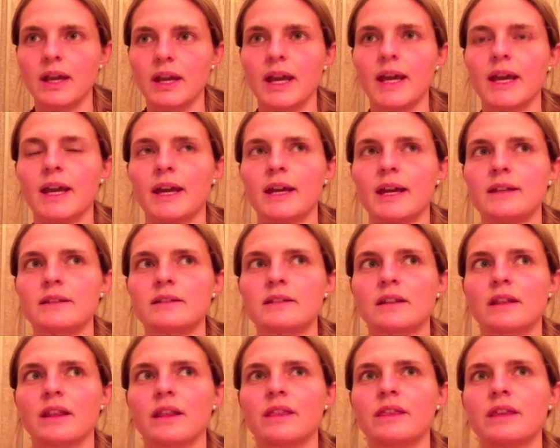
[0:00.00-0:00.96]
And
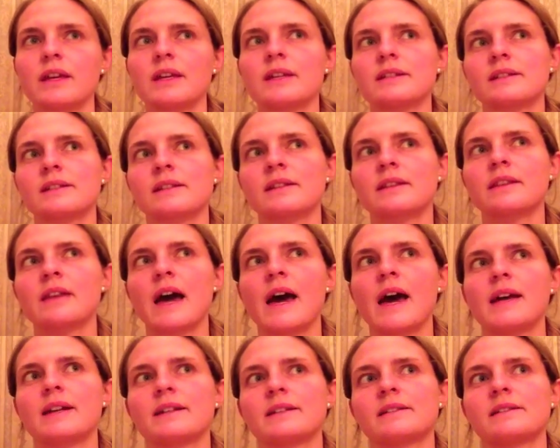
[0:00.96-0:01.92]
the thing is
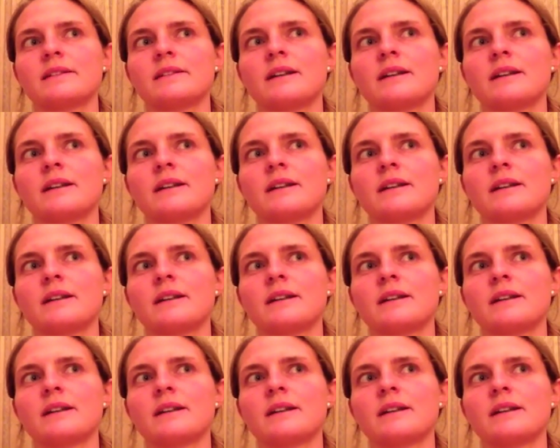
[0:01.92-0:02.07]
that is